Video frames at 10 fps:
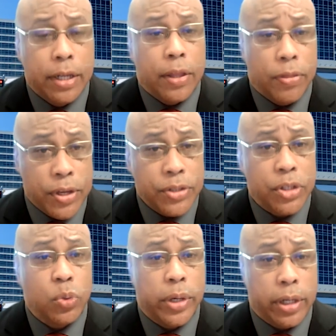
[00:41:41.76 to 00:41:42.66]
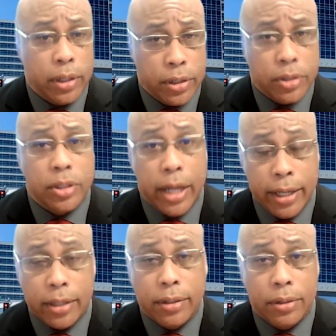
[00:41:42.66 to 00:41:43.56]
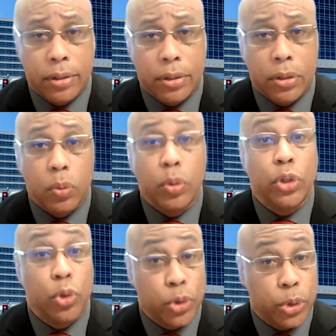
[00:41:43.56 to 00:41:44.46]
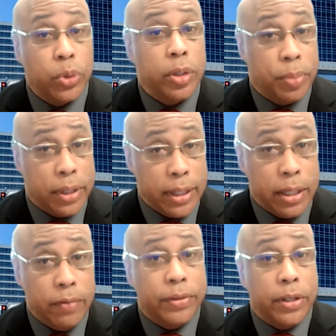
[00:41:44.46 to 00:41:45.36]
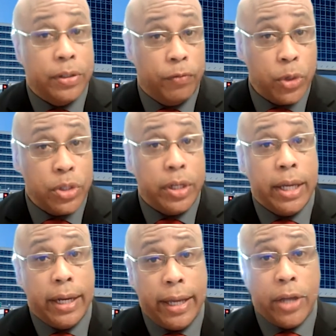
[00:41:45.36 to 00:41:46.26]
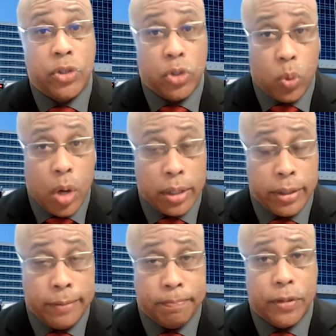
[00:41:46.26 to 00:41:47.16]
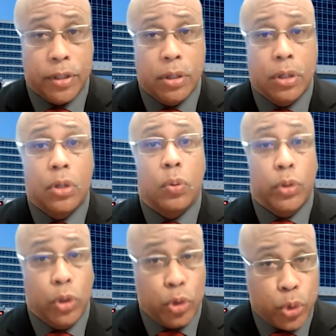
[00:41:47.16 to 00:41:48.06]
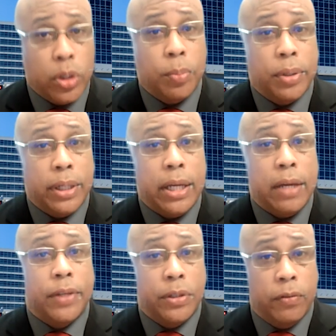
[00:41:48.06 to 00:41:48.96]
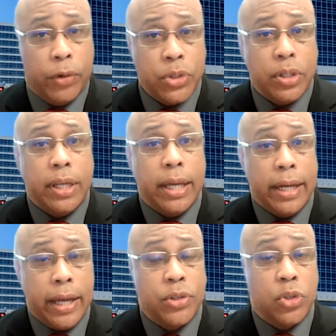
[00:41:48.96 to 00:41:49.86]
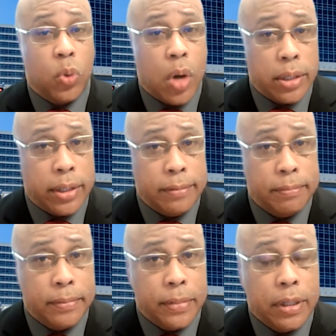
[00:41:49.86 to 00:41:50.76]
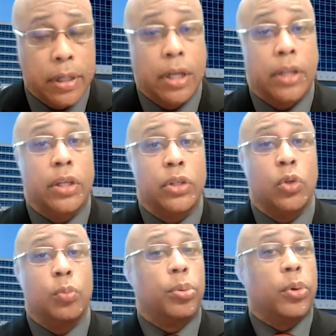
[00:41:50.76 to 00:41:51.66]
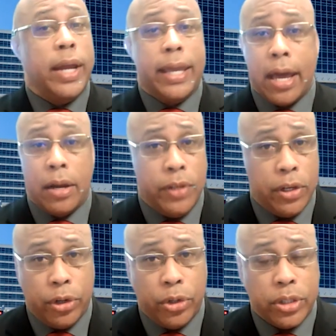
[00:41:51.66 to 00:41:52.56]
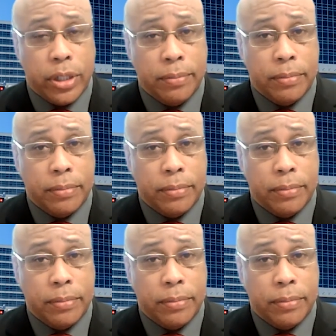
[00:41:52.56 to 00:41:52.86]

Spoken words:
This is what it looks like when you truly believe that diversity enhances quality. When you truly believe that diversity enhances quality, then you break out of the inertia